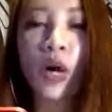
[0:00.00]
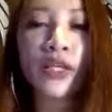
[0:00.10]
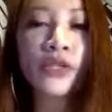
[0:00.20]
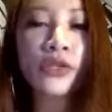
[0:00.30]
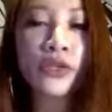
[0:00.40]

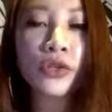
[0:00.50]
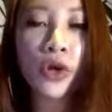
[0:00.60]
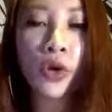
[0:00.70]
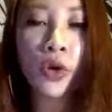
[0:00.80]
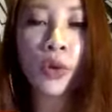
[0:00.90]
wants to
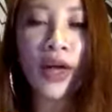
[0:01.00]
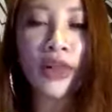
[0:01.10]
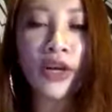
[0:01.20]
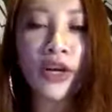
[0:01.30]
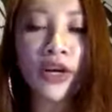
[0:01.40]
know
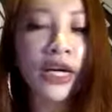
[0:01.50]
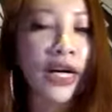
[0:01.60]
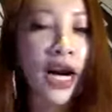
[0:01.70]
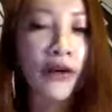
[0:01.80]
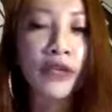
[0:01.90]
whether her
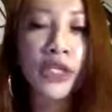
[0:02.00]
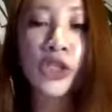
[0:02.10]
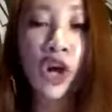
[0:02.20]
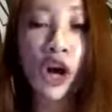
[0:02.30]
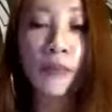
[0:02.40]
current
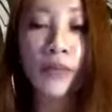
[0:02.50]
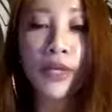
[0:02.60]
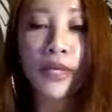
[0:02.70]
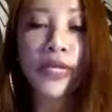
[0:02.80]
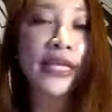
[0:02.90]
job
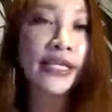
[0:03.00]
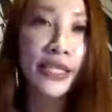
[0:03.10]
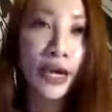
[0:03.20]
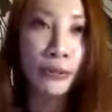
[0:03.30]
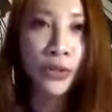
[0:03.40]
is
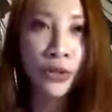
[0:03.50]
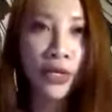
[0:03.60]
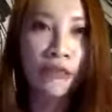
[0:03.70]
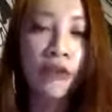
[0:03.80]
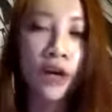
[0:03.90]
um,
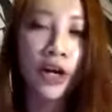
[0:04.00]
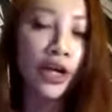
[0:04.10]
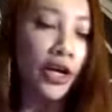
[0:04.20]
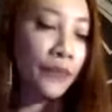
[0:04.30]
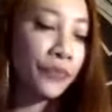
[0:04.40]
suited for
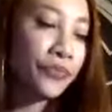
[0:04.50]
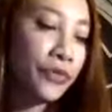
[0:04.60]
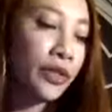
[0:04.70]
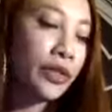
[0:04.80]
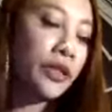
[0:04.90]
her.
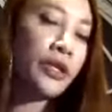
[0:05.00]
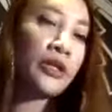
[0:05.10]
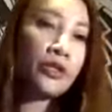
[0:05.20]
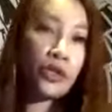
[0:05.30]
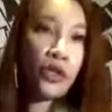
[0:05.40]

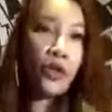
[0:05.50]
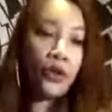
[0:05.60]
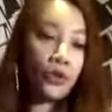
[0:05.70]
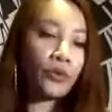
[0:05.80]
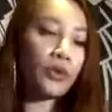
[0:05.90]

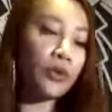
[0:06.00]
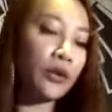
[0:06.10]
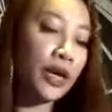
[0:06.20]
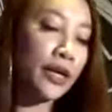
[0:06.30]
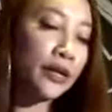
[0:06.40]
So,
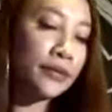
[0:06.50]
okay.